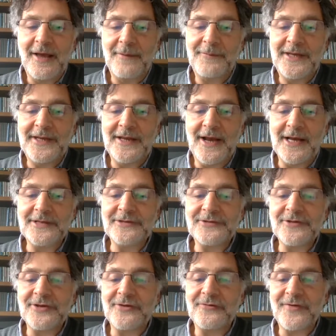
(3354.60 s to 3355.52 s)

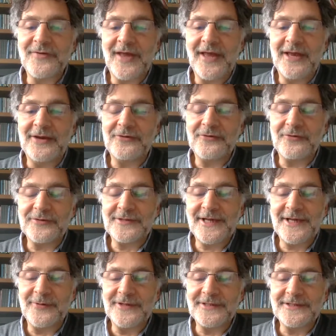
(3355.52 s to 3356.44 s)
because of
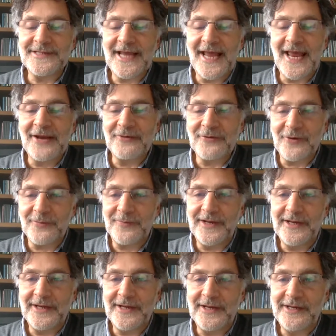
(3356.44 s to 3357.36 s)
sequence
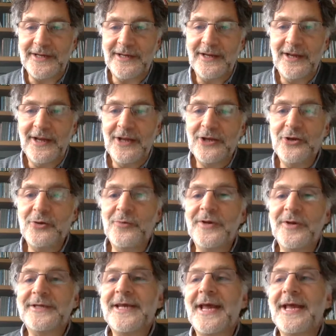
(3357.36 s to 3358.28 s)
entropy, you would
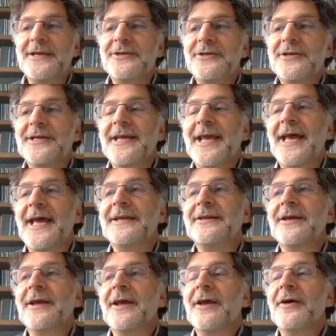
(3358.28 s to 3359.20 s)
tend to get
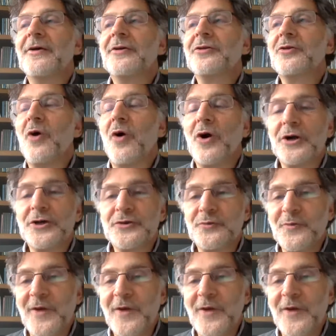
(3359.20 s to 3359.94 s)
large red